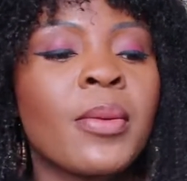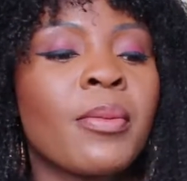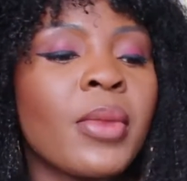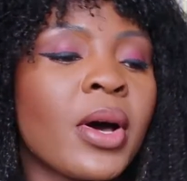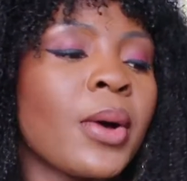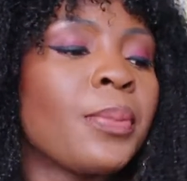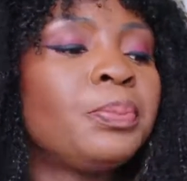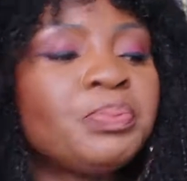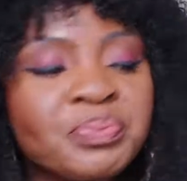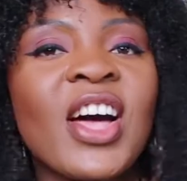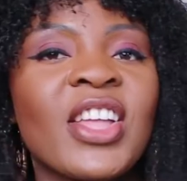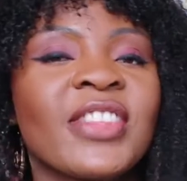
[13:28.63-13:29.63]
but
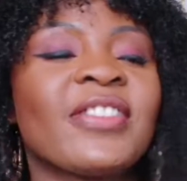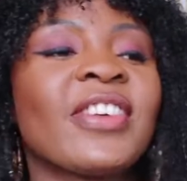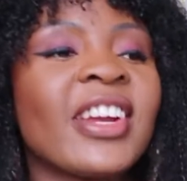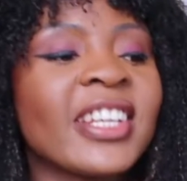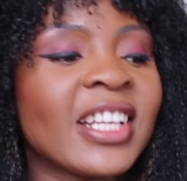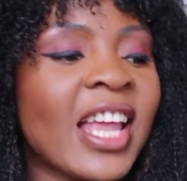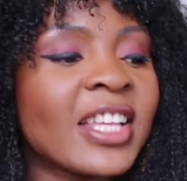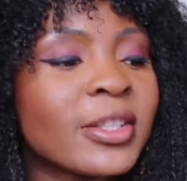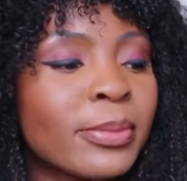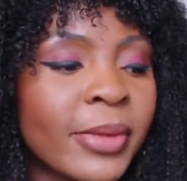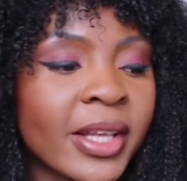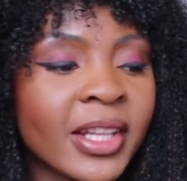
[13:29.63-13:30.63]
at the very
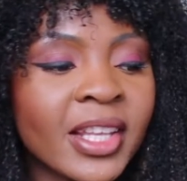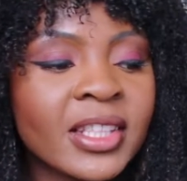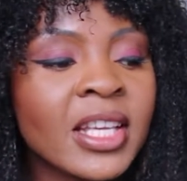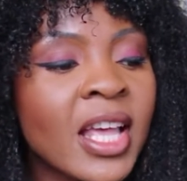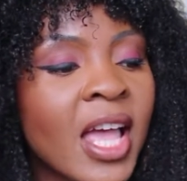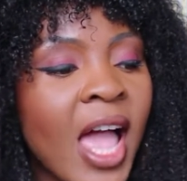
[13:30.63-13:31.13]
last minute